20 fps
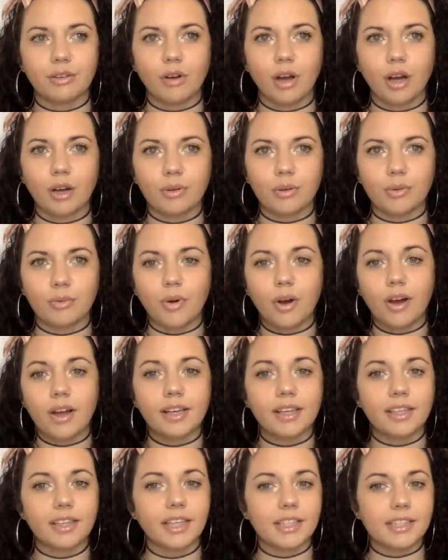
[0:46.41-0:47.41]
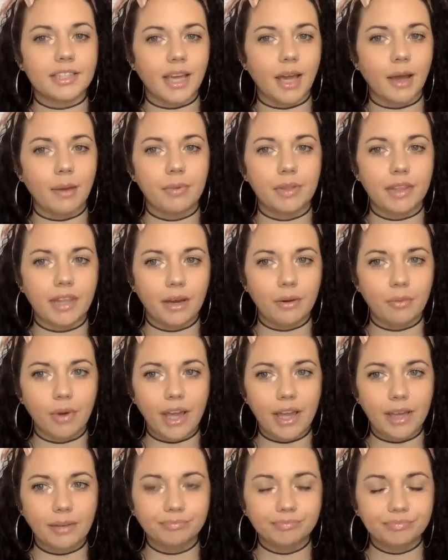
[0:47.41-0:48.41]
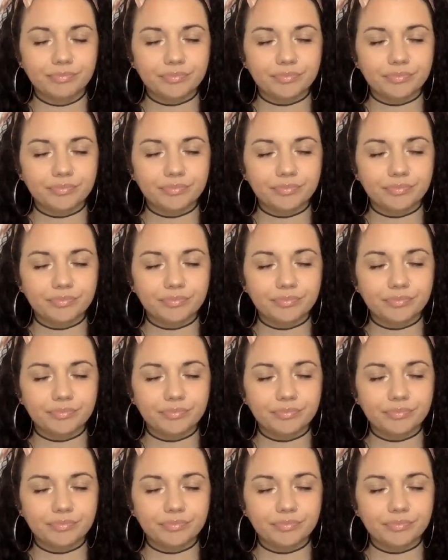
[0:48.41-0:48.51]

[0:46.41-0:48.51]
wrong with wanting things to happen that way.